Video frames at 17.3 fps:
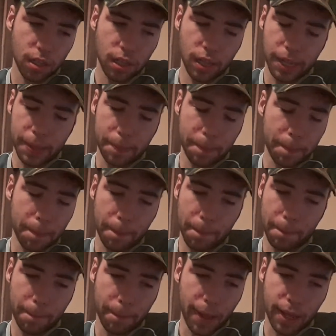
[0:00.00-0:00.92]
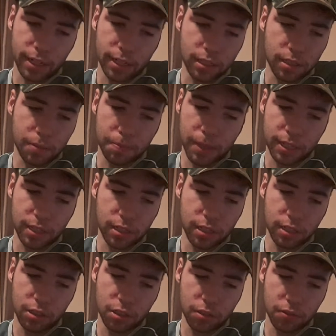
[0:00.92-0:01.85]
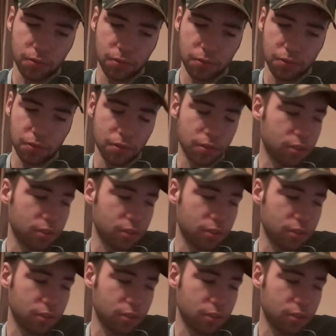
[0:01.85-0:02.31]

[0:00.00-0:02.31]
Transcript: And it's immensely tough.